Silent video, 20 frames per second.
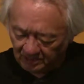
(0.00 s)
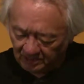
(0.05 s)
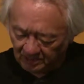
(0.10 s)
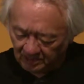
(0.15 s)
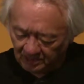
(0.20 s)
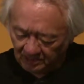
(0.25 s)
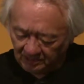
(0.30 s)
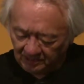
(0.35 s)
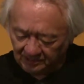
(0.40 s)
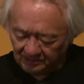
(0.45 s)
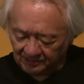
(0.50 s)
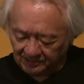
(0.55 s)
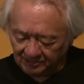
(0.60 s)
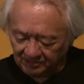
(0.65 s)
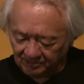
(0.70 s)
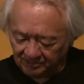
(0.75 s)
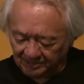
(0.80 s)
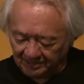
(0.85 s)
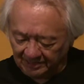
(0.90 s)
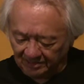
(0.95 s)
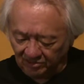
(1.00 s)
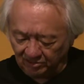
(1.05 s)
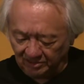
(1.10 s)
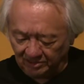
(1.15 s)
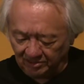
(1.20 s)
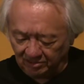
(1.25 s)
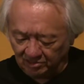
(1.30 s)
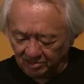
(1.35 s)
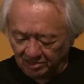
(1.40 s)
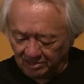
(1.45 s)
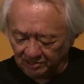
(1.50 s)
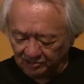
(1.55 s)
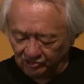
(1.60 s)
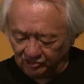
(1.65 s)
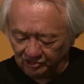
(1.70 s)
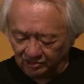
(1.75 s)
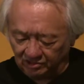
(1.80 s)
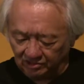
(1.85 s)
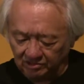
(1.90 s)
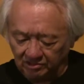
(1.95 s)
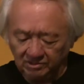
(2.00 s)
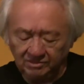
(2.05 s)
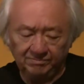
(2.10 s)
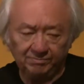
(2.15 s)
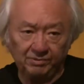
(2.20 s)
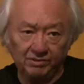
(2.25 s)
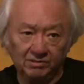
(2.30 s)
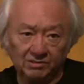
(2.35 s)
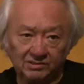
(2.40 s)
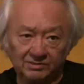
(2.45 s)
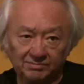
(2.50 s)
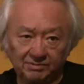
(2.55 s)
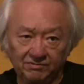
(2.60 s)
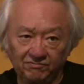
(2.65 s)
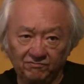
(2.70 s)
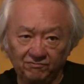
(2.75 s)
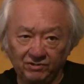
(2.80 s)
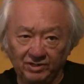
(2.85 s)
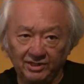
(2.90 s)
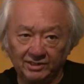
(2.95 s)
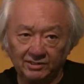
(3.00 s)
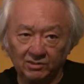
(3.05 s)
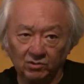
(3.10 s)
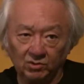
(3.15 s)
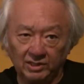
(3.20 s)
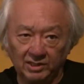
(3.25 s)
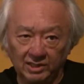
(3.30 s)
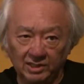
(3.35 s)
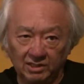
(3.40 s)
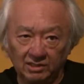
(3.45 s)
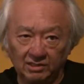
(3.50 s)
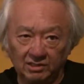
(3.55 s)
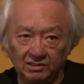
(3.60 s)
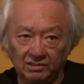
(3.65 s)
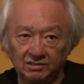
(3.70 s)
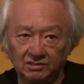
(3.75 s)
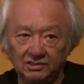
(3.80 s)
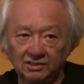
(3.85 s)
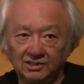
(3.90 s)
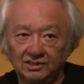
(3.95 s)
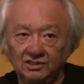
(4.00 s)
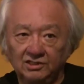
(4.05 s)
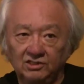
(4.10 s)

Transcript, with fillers: And this anthology included poems by Frank O'Hara,